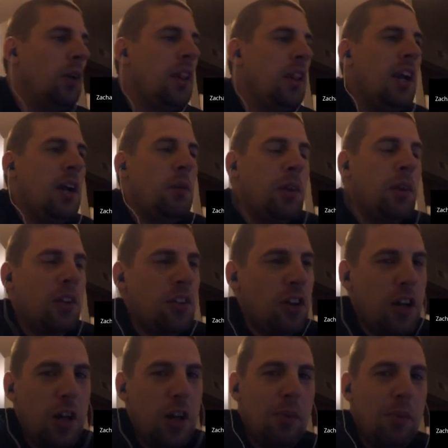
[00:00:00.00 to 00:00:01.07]
thing I want to talk
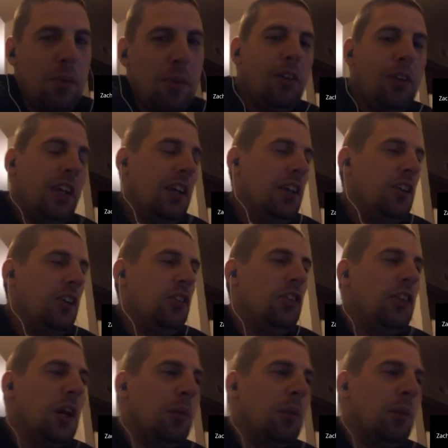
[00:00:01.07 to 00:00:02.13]
about is
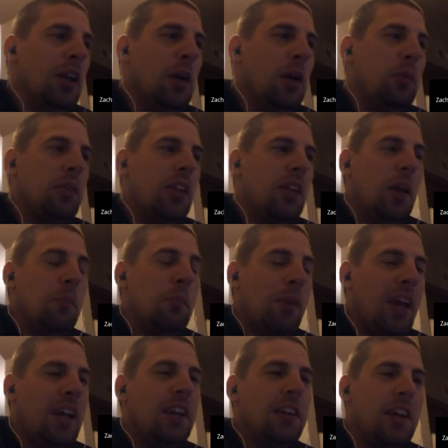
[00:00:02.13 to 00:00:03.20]
double ups and paying
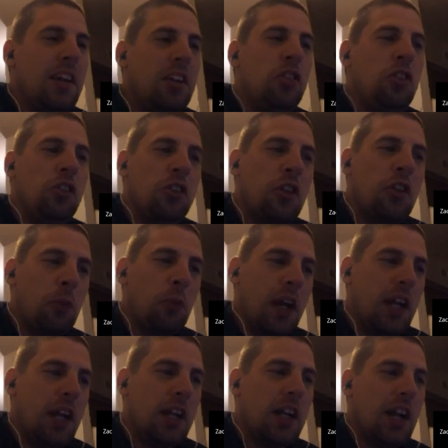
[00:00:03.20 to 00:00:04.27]
attention to the rake.